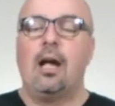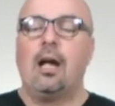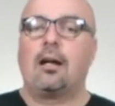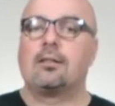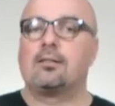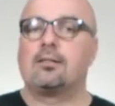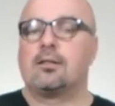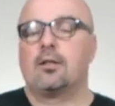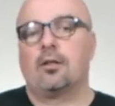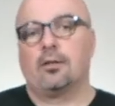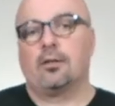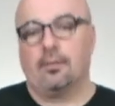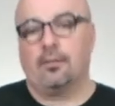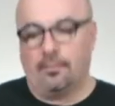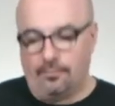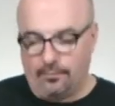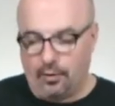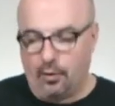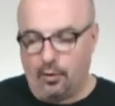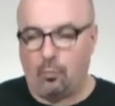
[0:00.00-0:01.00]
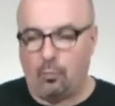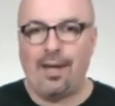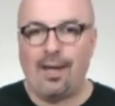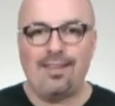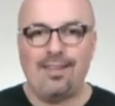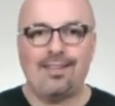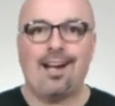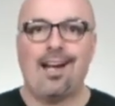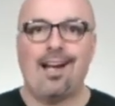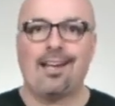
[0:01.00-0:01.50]
Because the way that
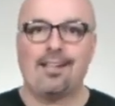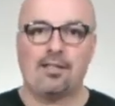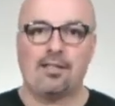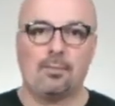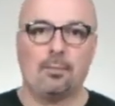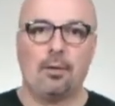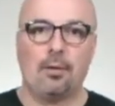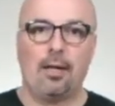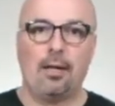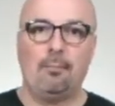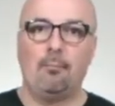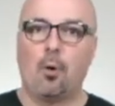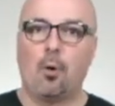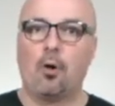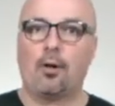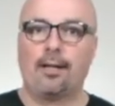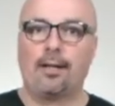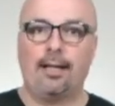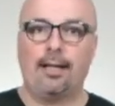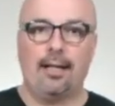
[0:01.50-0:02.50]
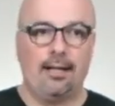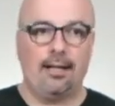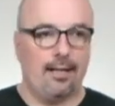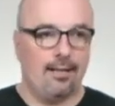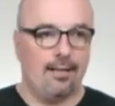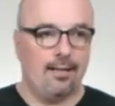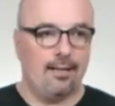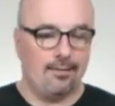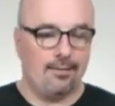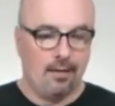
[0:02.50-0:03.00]
I explain marketing
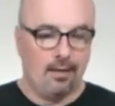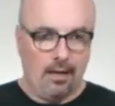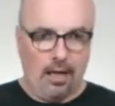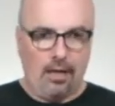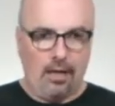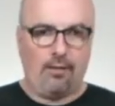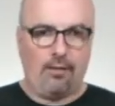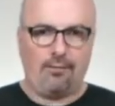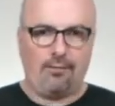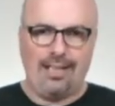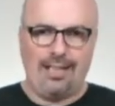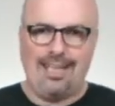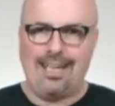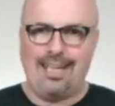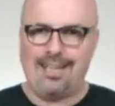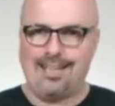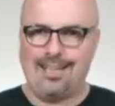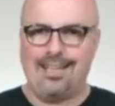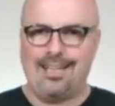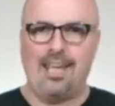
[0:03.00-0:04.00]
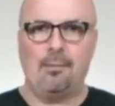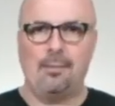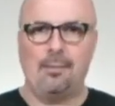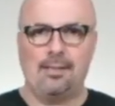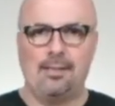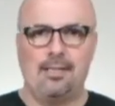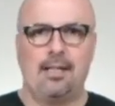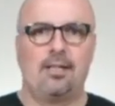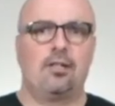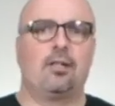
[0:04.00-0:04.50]
is you have to get and keep
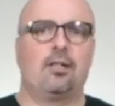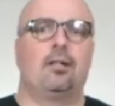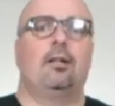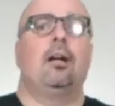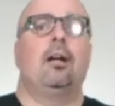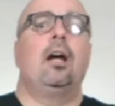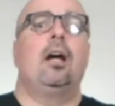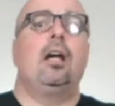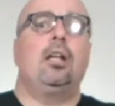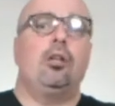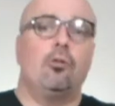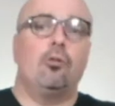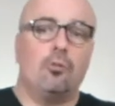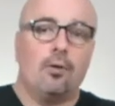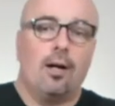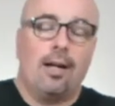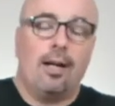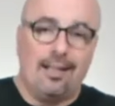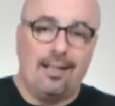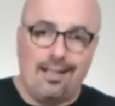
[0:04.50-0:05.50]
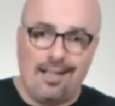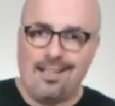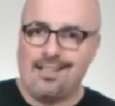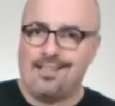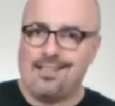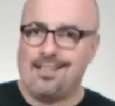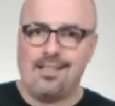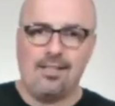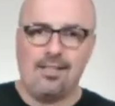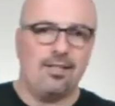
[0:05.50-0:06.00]
attention. You get
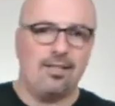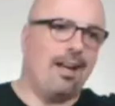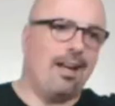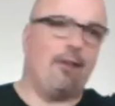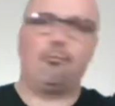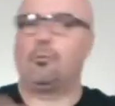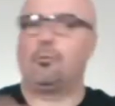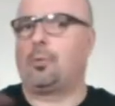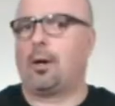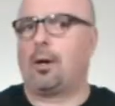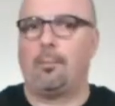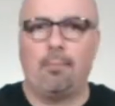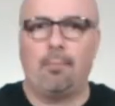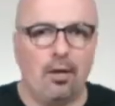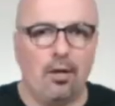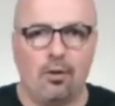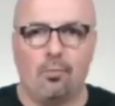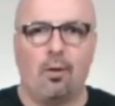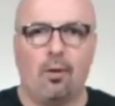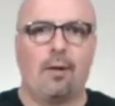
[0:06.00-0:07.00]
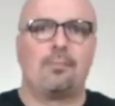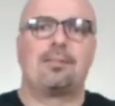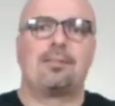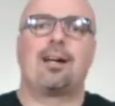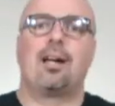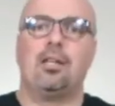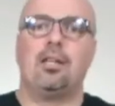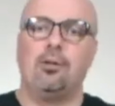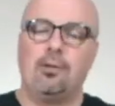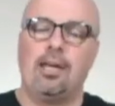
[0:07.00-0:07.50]
attention everywhere but your
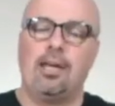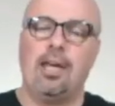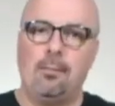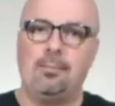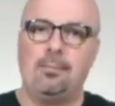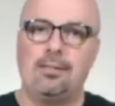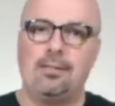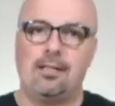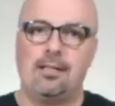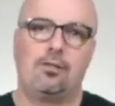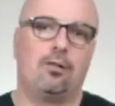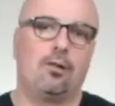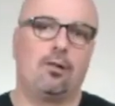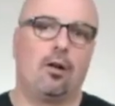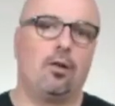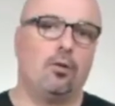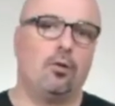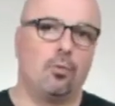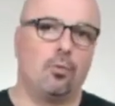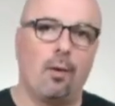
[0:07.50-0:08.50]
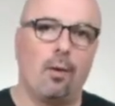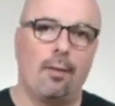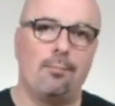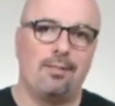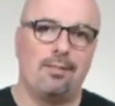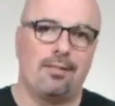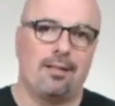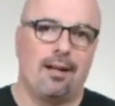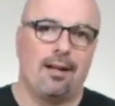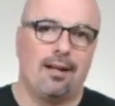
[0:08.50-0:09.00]
website. You keep attention on your
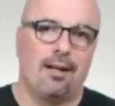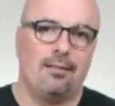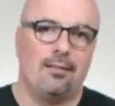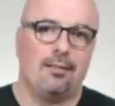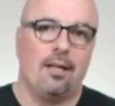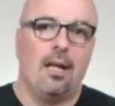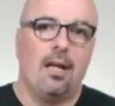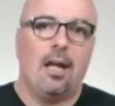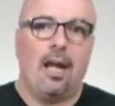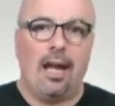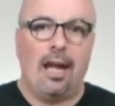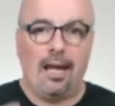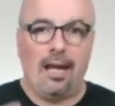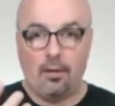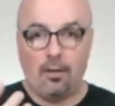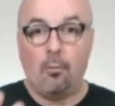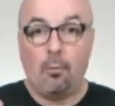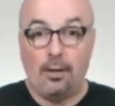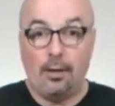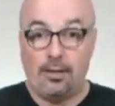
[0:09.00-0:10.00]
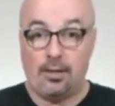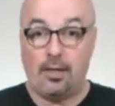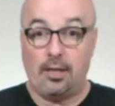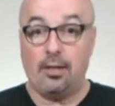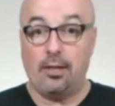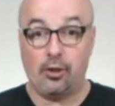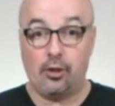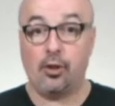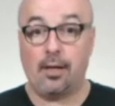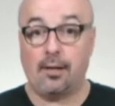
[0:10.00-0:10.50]
website, in which
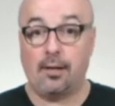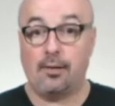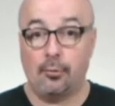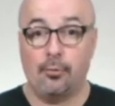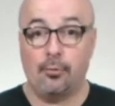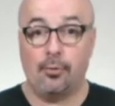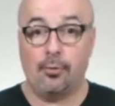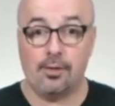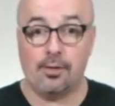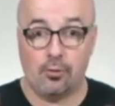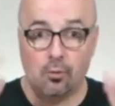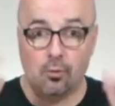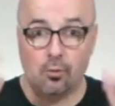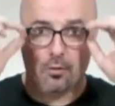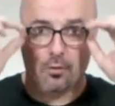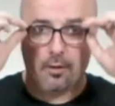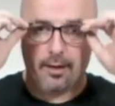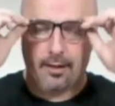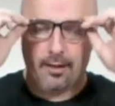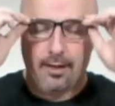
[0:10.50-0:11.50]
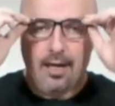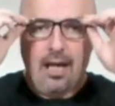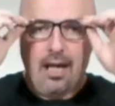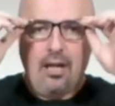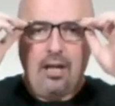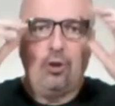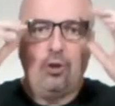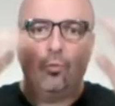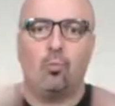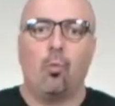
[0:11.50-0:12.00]
should include a store. Like,
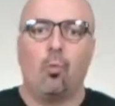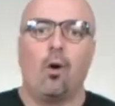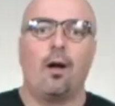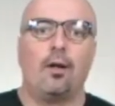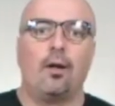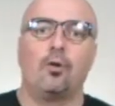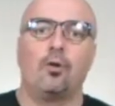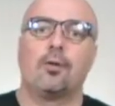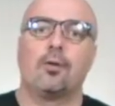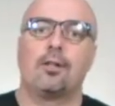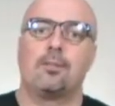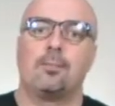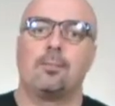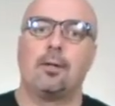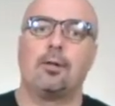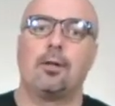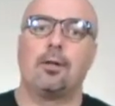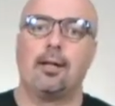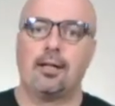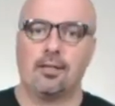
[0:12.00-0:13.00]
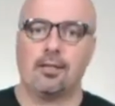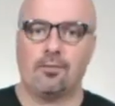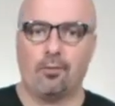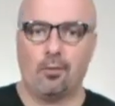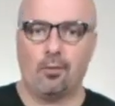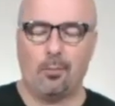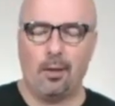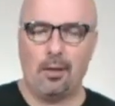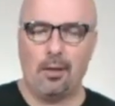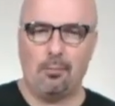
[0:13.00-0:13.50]
you want your experience for
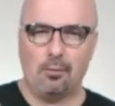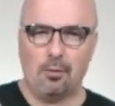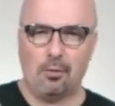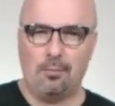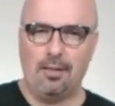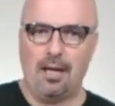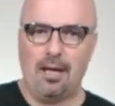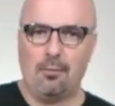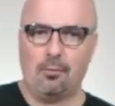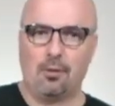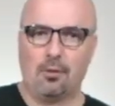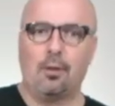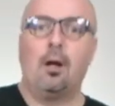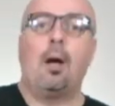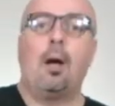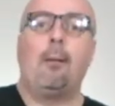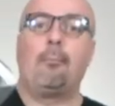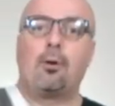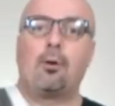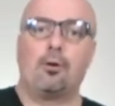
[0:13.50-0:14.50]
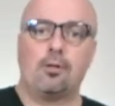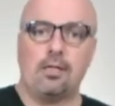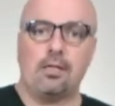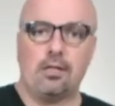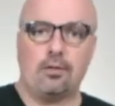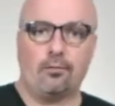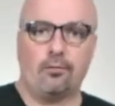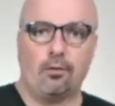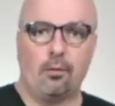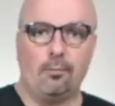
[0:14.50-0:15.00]
people to be able to
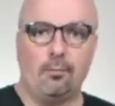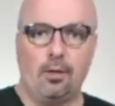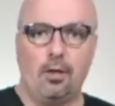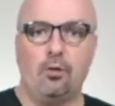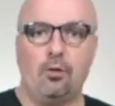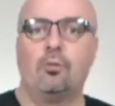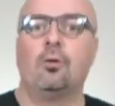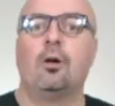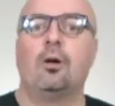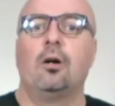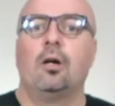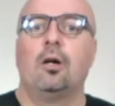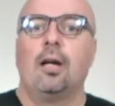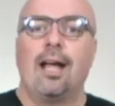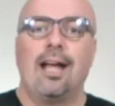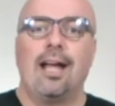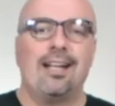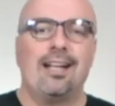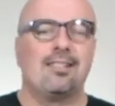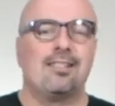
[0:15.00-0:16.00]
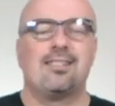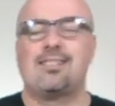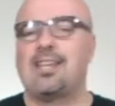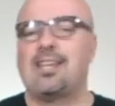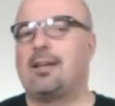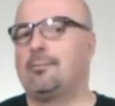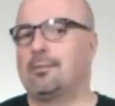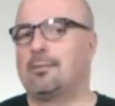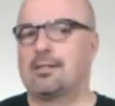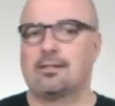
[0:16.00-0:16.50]
purchase from you as
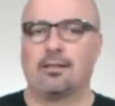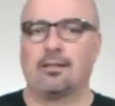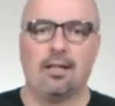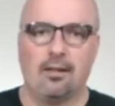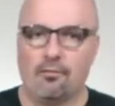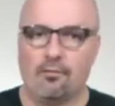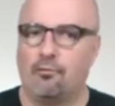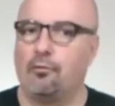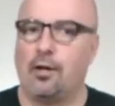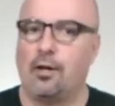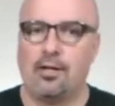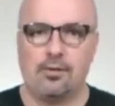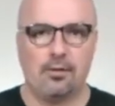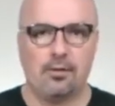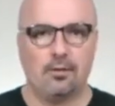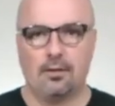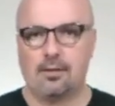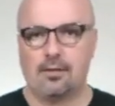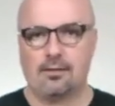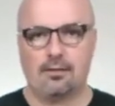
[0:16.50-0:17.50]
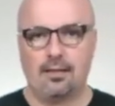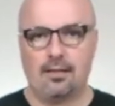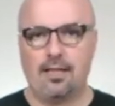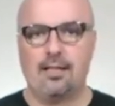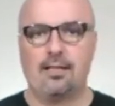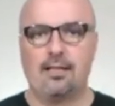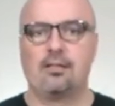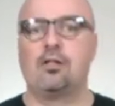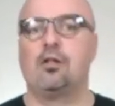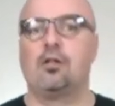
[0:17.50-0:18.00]
seamlessly and frictionlessly
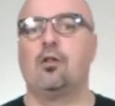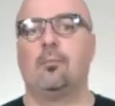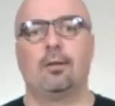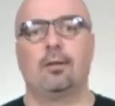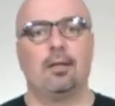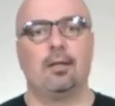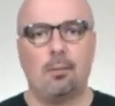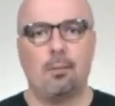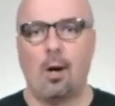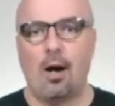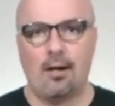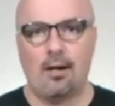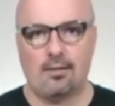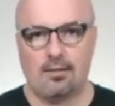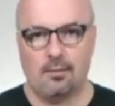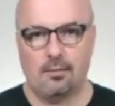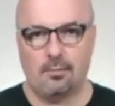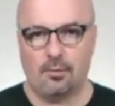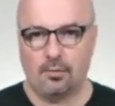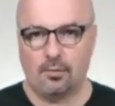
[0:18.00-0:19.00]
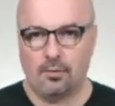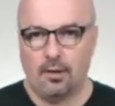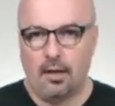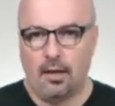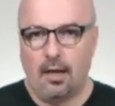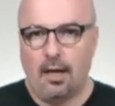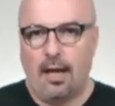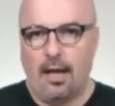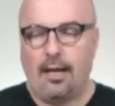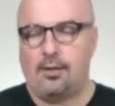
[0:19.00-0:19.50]
as humanly possible.
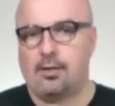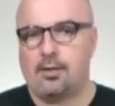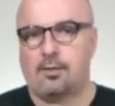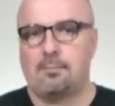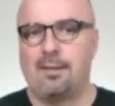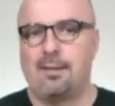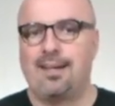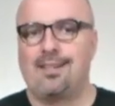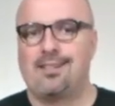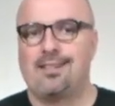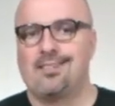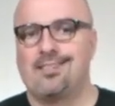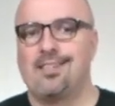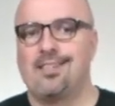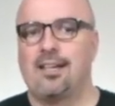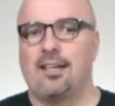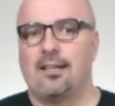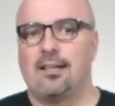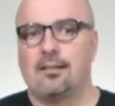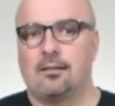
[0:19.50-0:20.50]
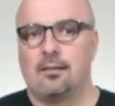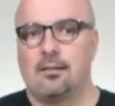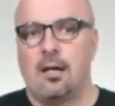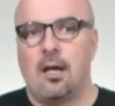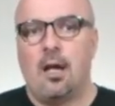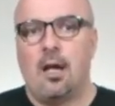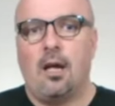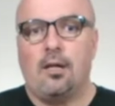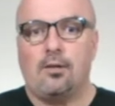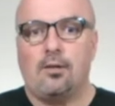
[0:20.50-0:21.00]
It just makes sense.
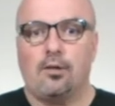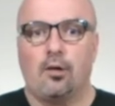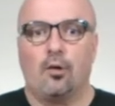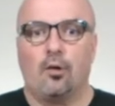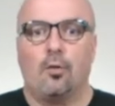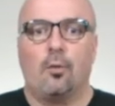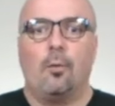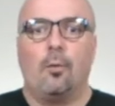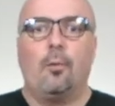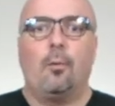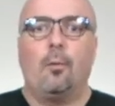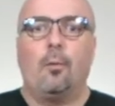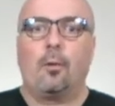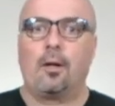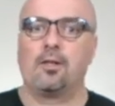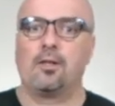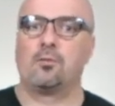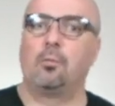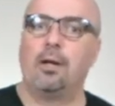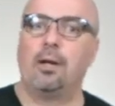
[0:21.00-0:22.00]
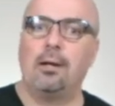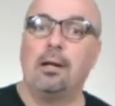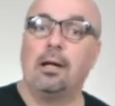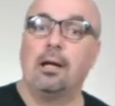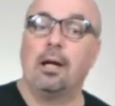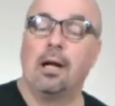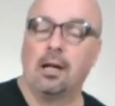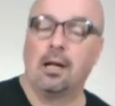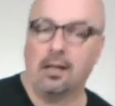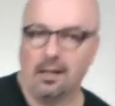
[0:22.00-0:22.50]
So, because we
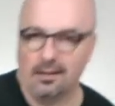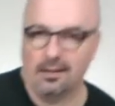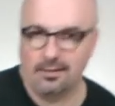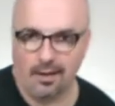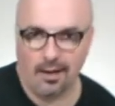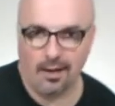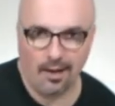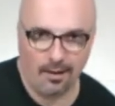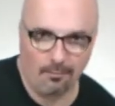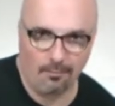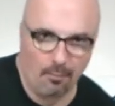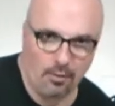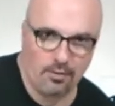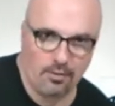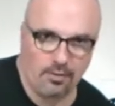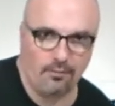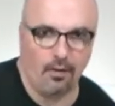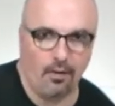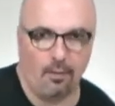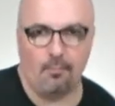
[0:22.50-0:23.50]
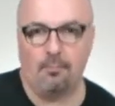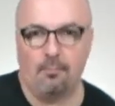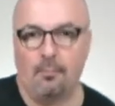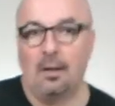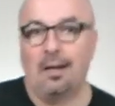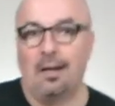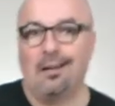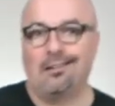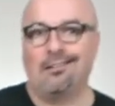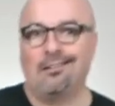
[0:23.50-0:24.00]
conduct most of our
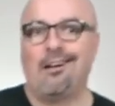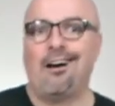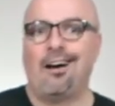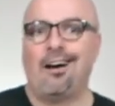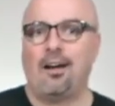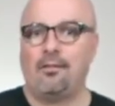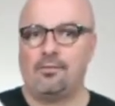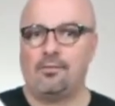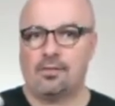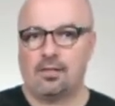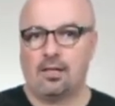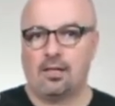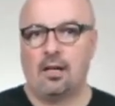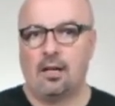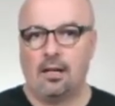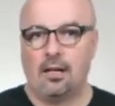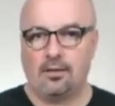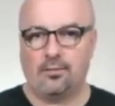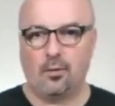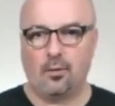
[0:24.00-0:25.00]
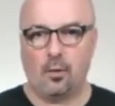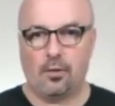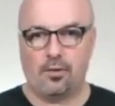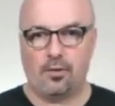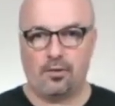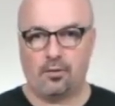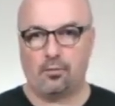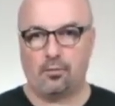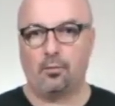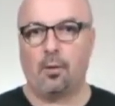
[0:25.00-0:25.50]
lives as far as
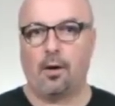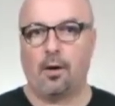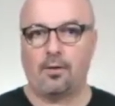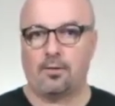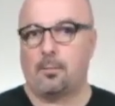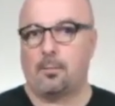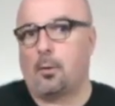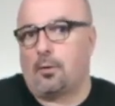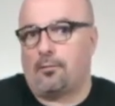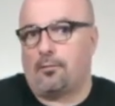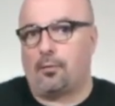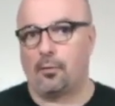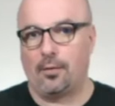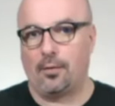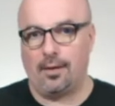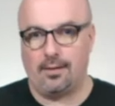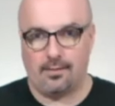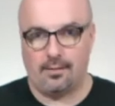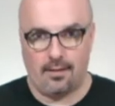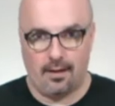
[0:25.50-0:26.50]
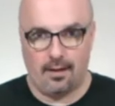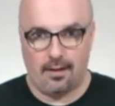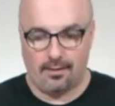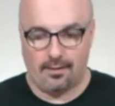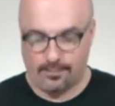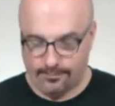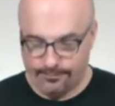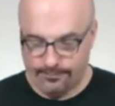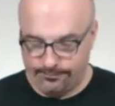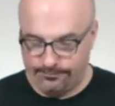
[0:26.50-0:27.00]
through our smartphone these days.
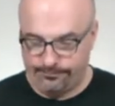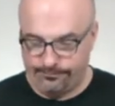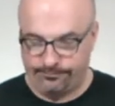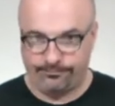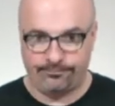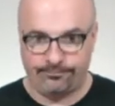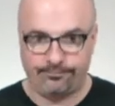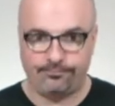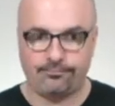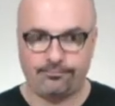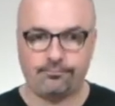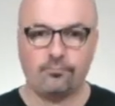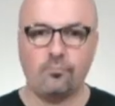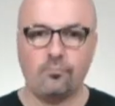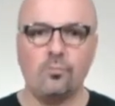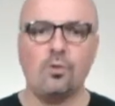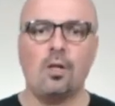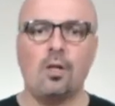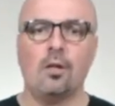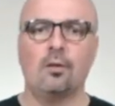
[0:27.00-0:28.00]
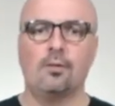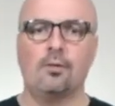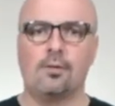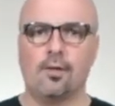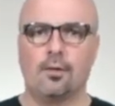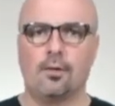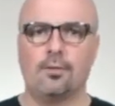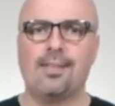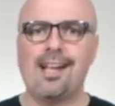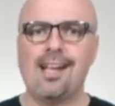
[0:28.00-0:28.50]

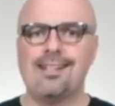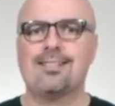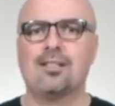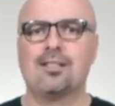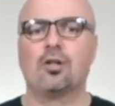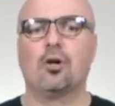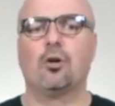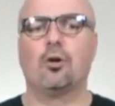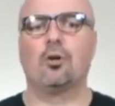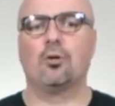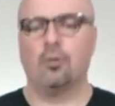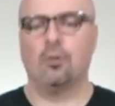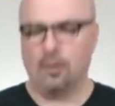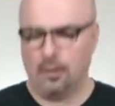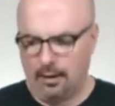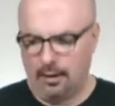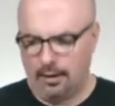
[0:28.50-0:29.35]
So that's the goal.